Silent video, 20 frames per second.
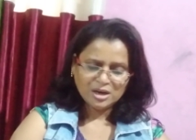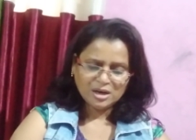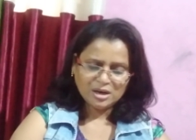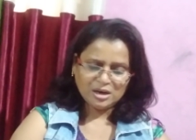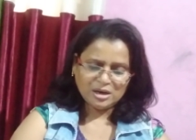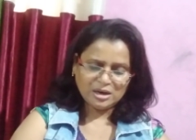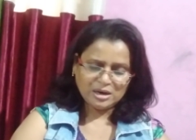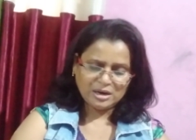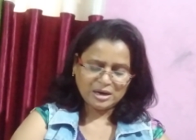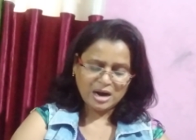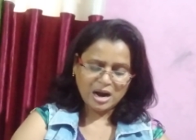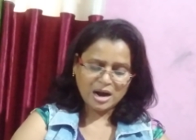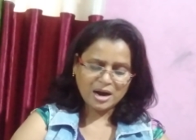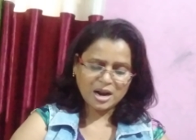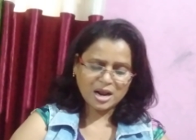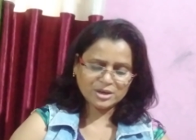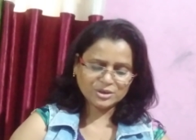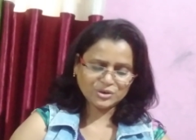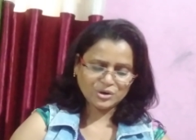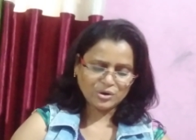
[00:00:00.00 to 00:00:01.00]

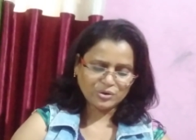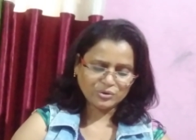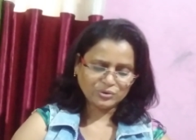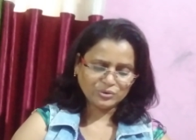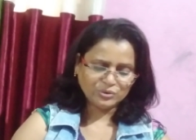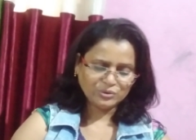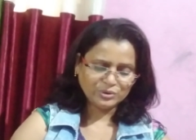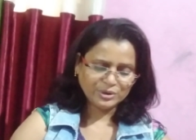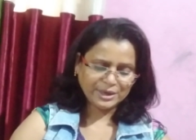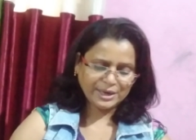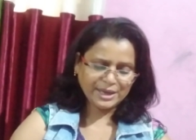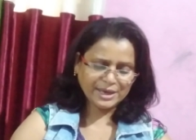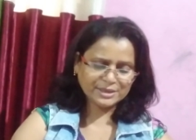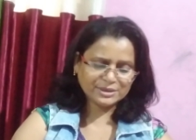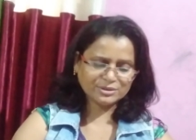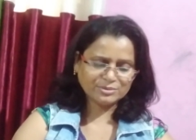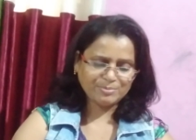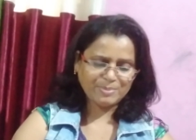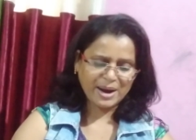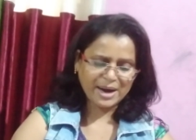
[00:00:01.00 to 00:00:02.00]
Rana Shango.
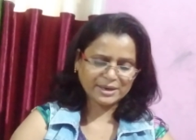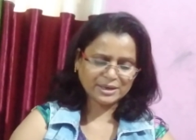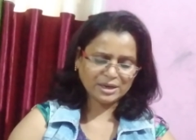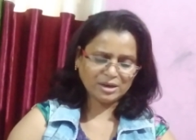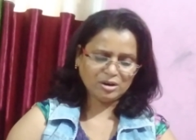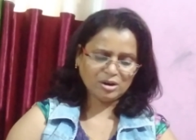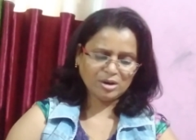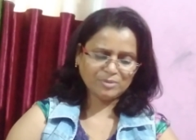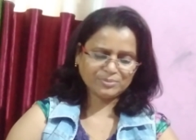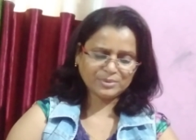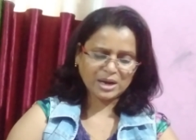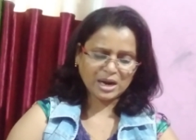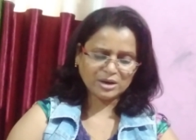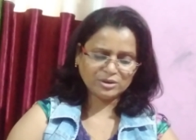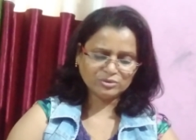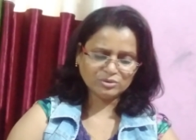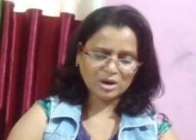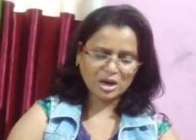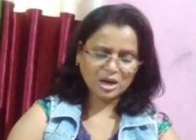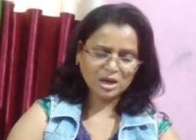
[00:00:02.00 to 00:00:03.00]
Next, Battle of
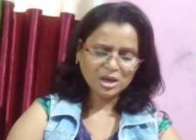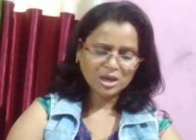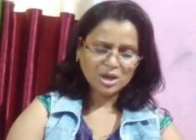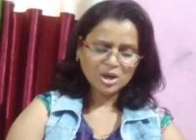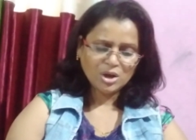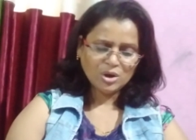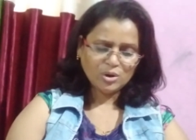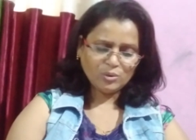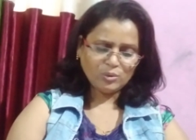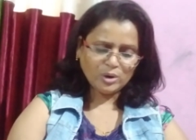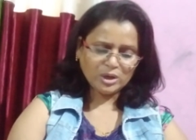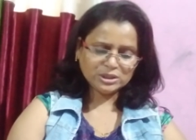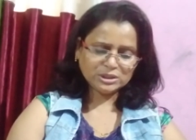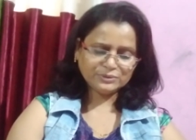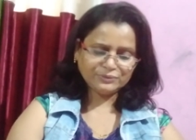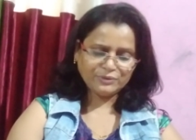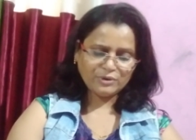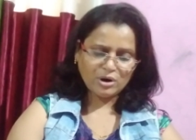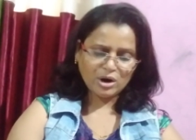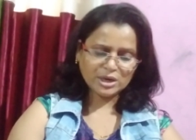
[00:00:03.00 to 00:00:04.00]
Khanwa was
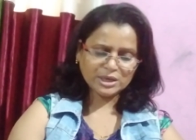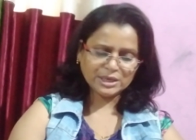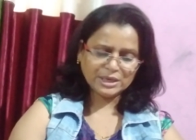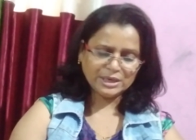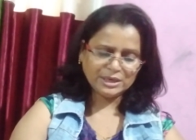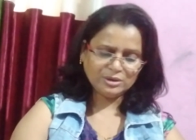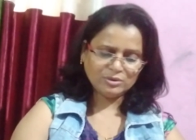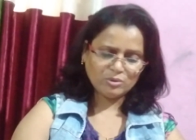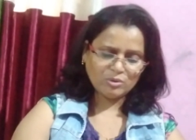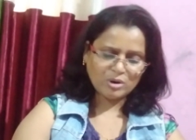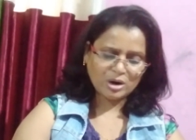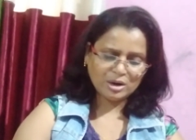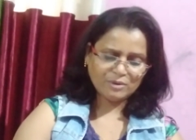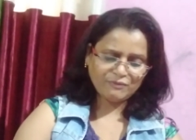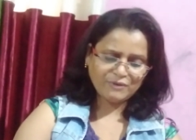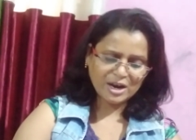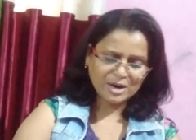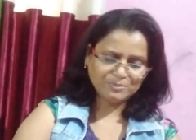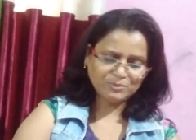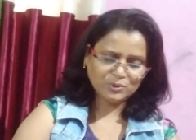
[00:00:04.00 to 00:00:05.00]
fought in
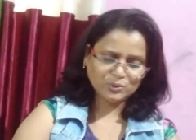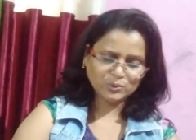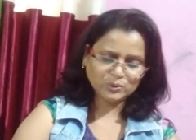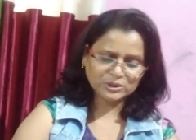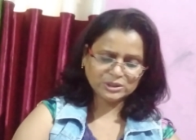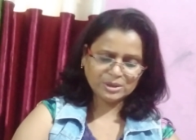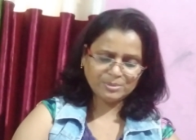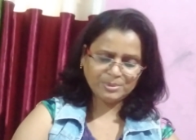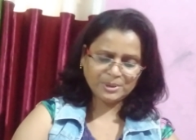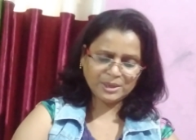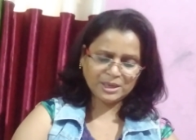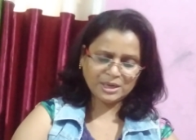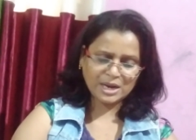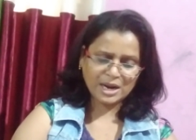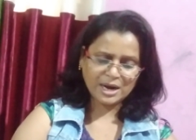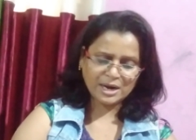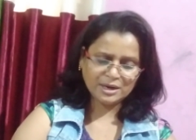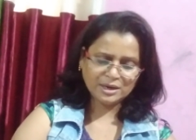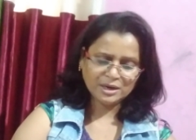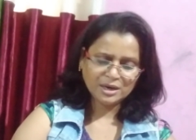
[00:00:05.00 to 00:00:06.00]
1527
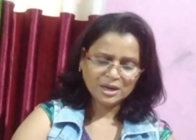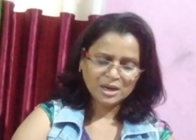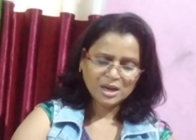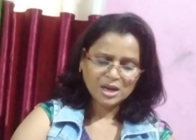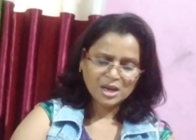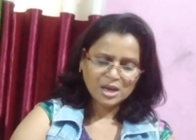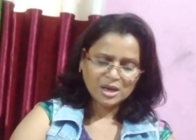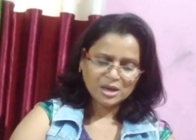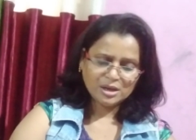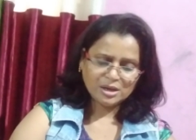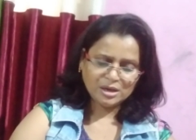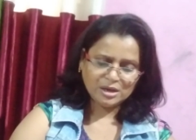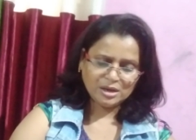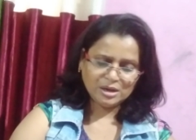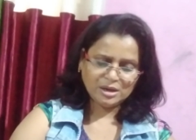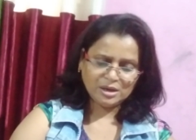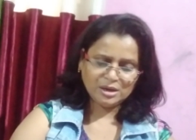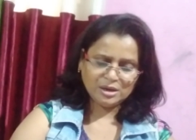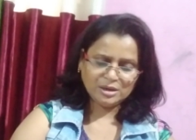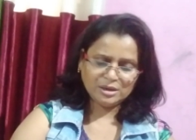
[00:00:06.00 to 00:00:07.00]
and
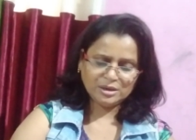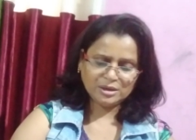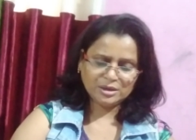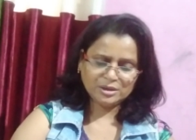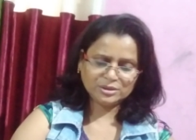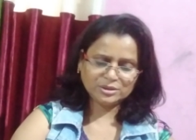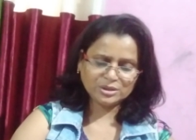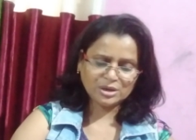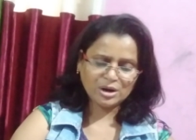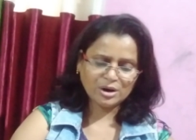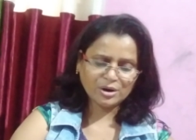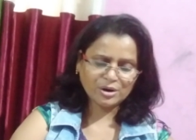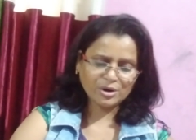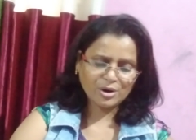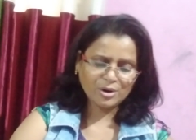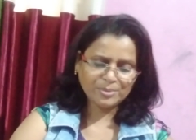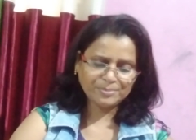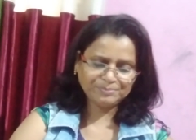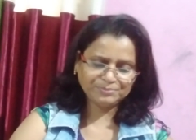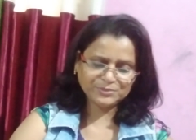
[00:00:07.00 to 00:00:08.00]

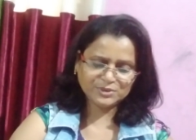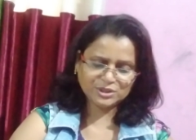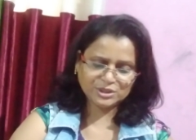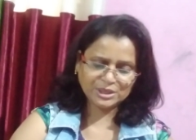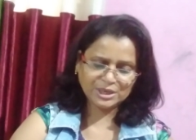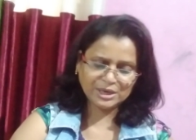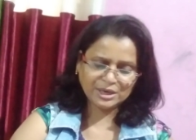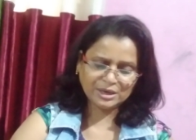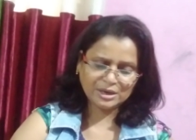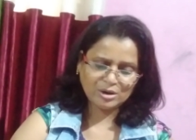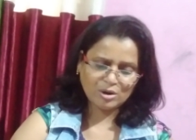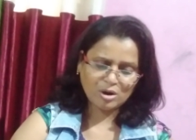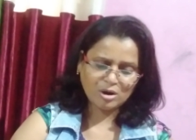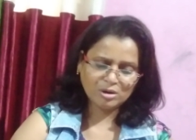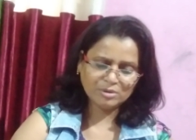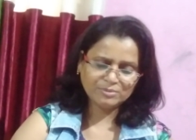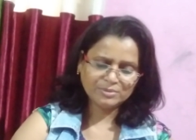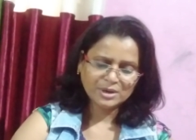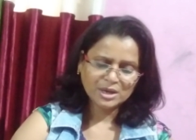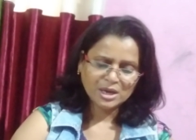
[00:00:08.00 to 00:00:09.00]
Sangram Singh
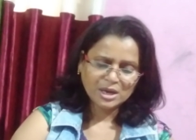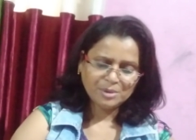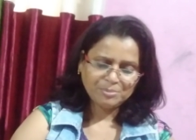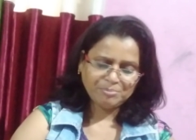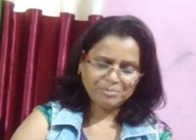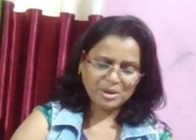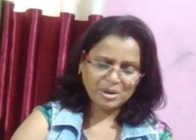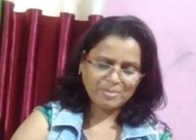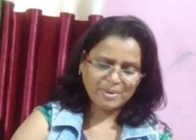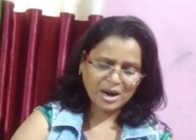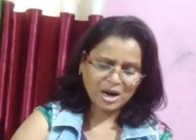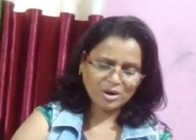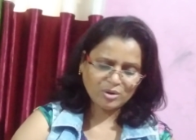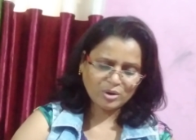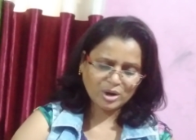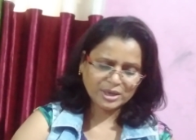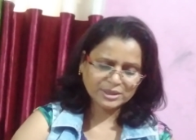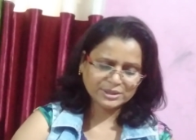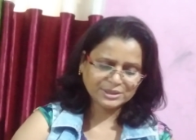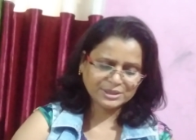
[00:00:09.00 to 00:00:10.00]
of Mebar
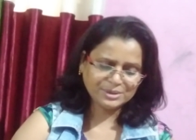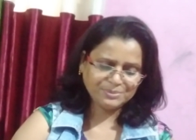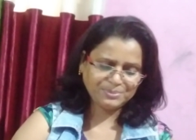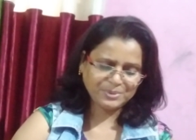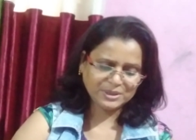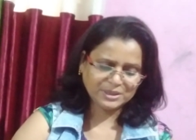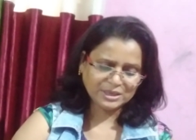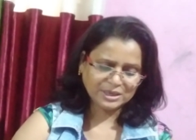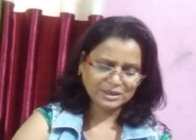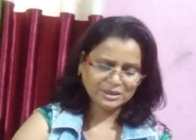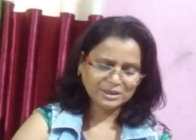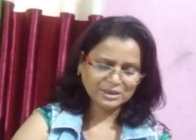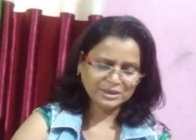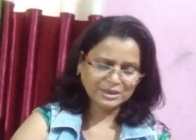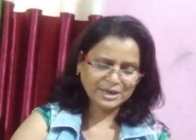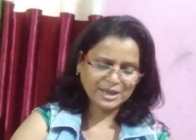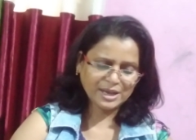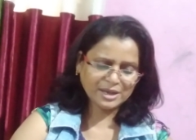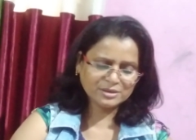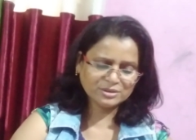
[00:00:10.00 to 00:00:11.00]
was defeated.
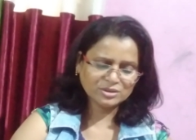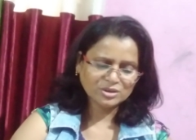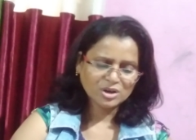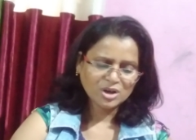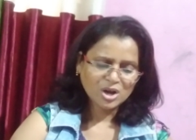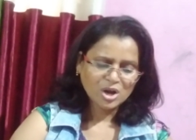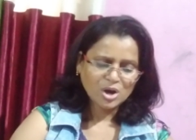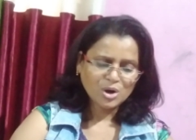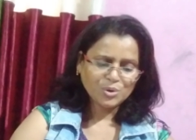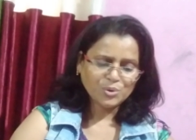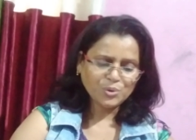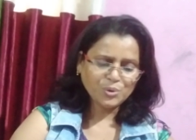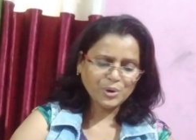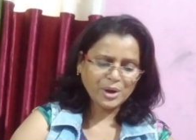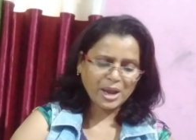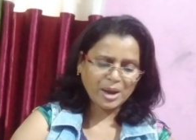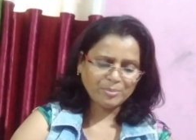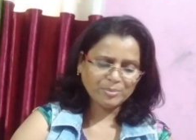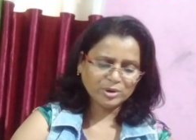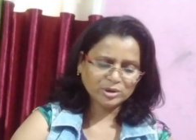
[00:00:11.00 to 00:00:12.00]
Next, who
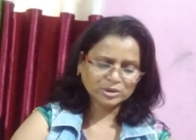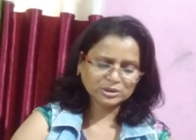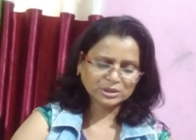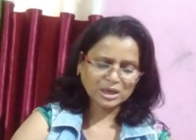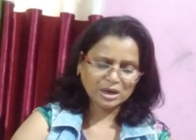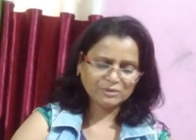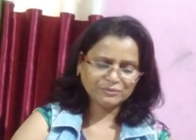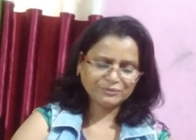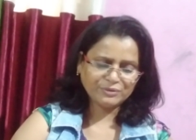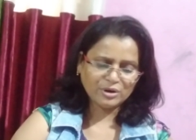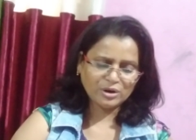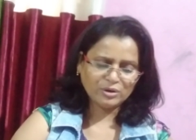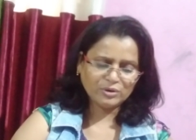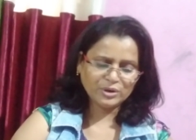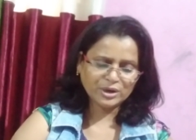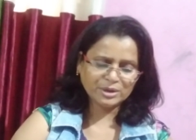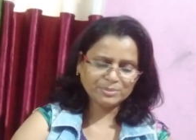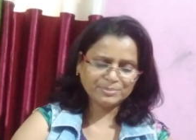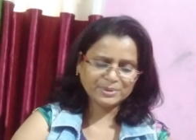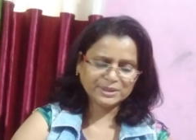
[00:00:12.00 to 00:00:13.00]
among the
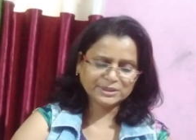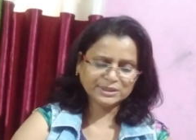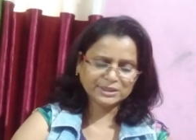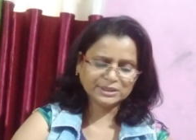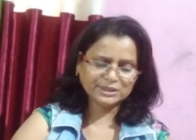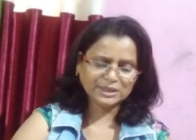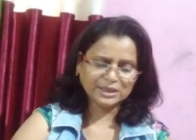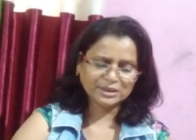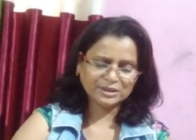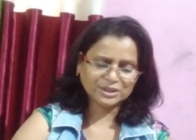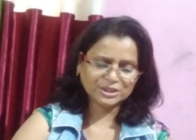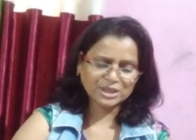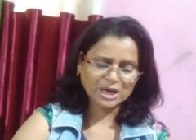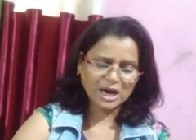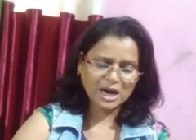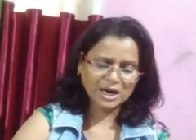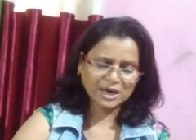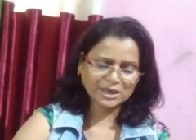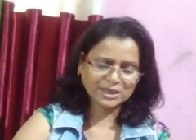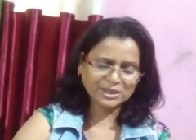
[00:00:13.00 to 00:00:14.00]
following visited
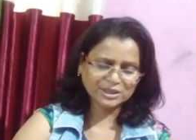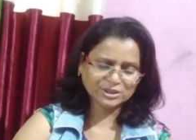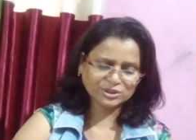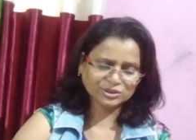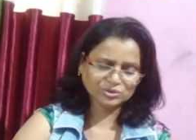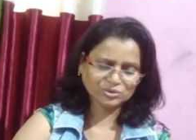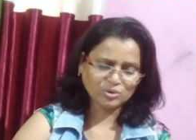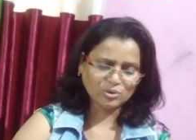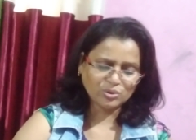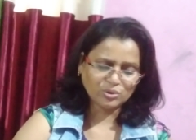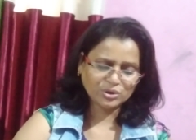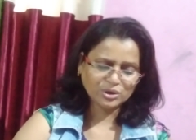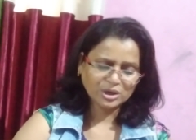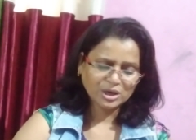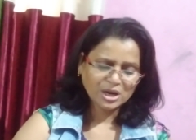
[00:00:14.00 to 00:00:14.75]
Jahangir's court?